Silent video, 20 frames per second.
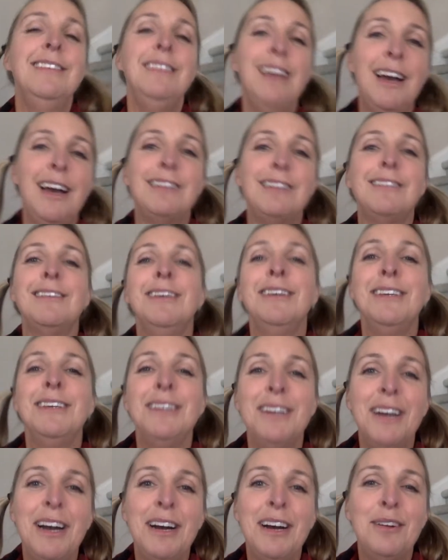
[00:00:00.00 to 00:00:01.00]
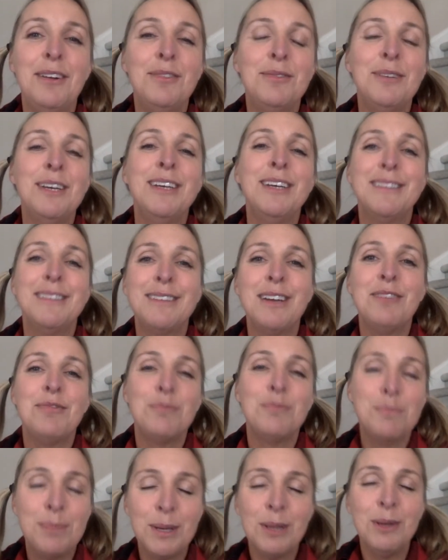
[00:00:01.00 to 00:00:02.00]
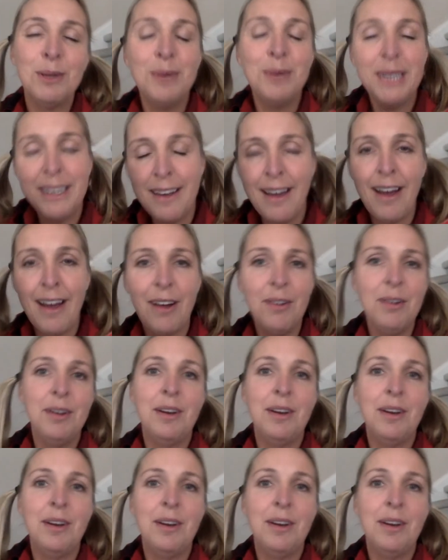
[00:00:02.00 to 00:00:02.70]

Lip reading: Yes, you have stuff billowing out